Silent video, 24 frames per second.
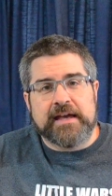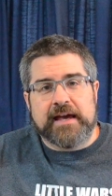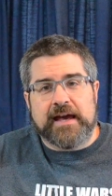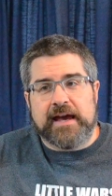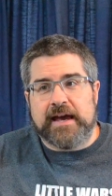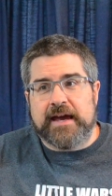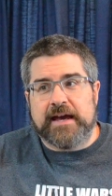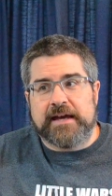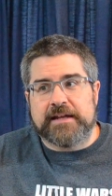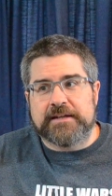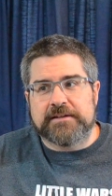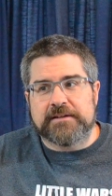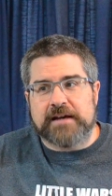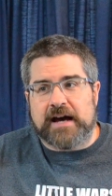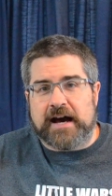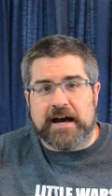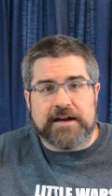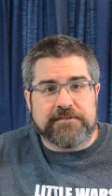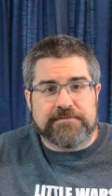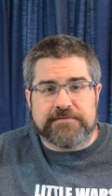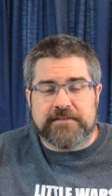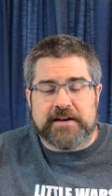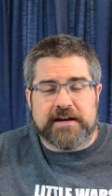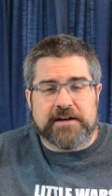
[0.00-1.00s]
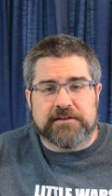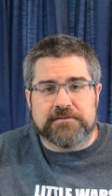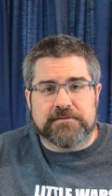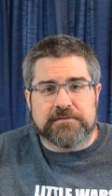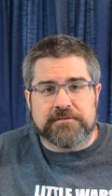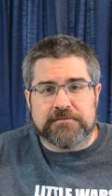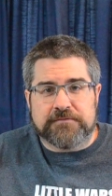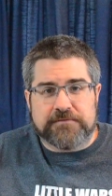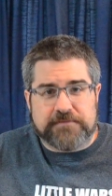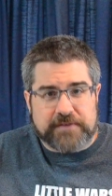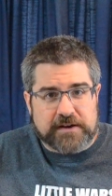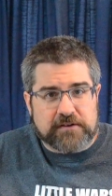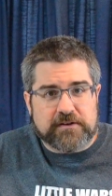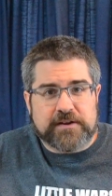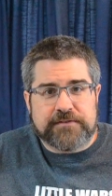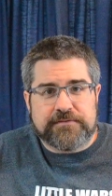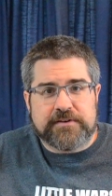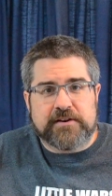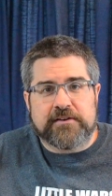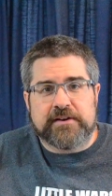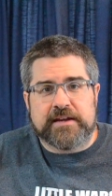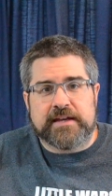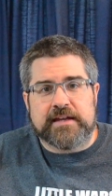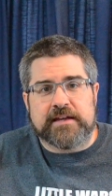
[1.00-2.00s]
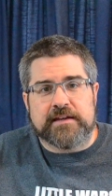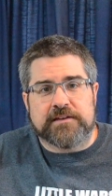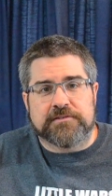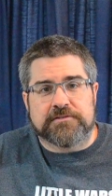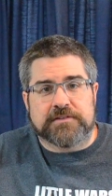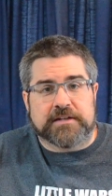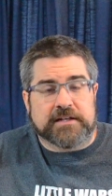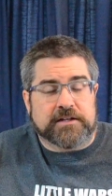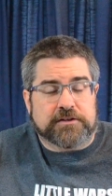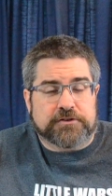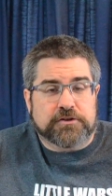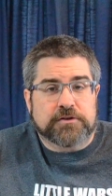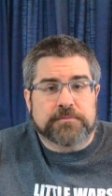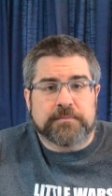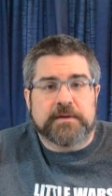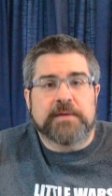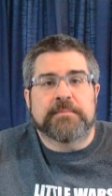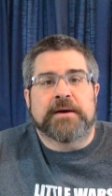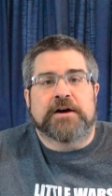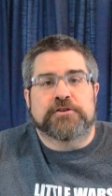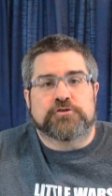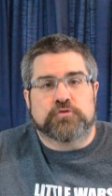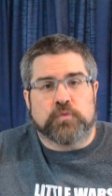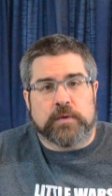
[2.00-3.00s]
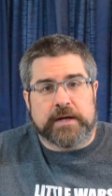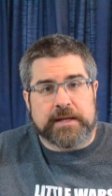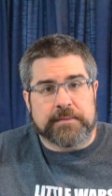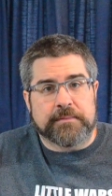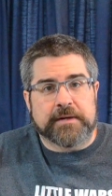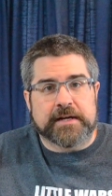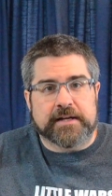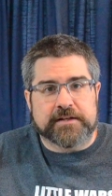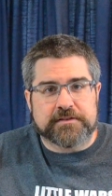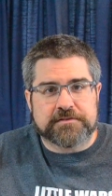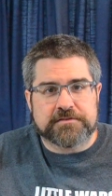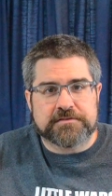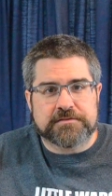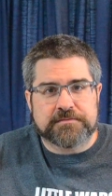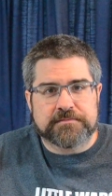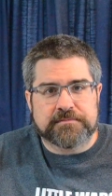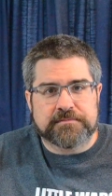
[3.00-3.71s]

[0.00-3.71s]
and I found very, very easy. It took me about 20 minutes.